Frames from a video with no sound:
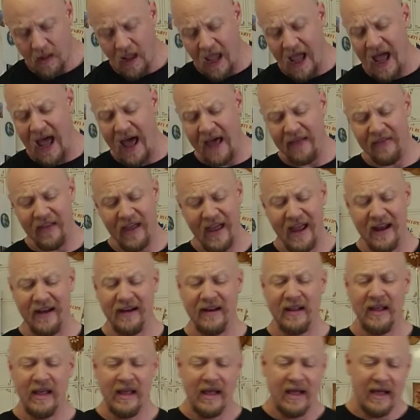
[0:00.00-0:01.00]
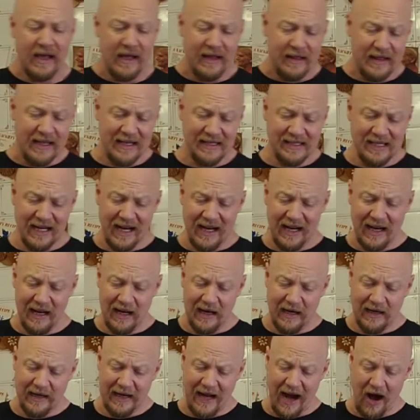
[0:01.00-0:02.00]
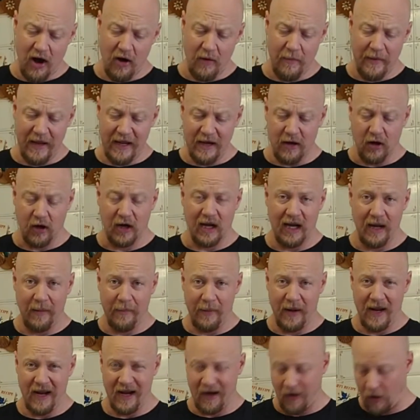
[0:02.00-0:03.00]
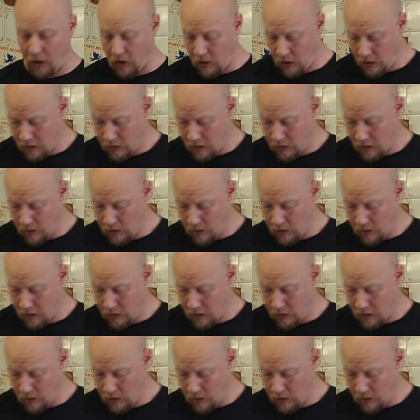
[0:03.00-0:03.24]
and then this little carabiner clip here